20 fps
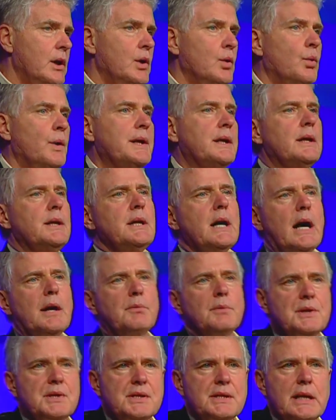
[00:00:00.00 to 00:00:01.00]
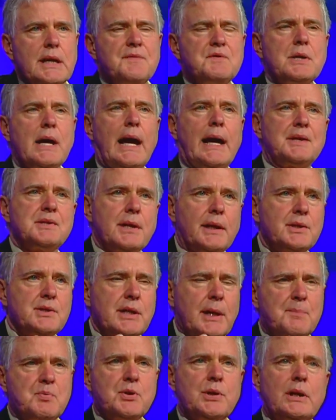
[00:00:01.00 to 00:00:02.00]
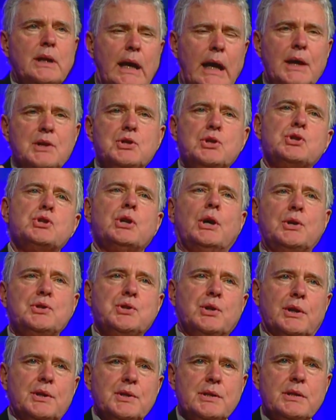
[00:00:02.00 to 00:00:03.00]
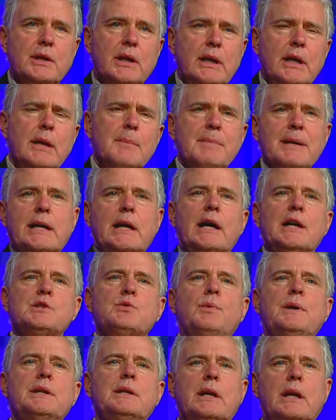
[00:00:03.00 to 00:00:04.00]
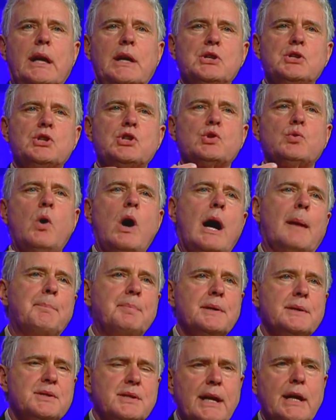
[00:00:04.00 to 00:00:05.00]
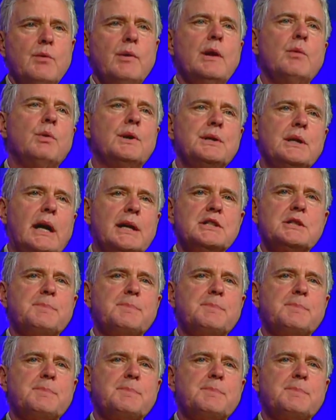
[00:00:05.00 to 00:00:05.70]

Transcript: We did not receive tax exemption as churches because we did a swap saying we would not